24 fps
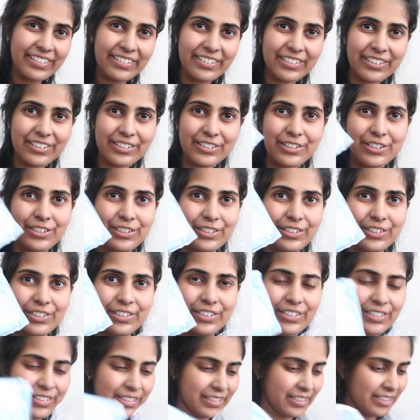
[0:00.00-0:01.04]
Got new
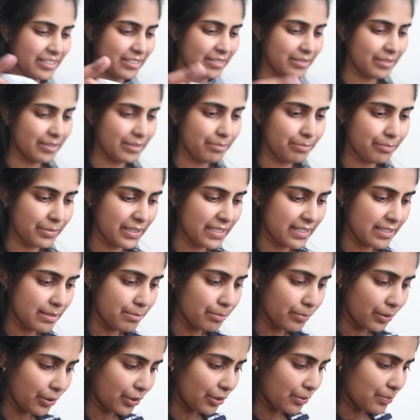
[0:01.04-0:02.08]
bits
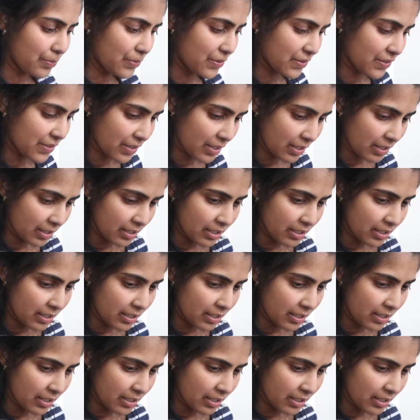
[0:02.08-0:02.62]
and bobs.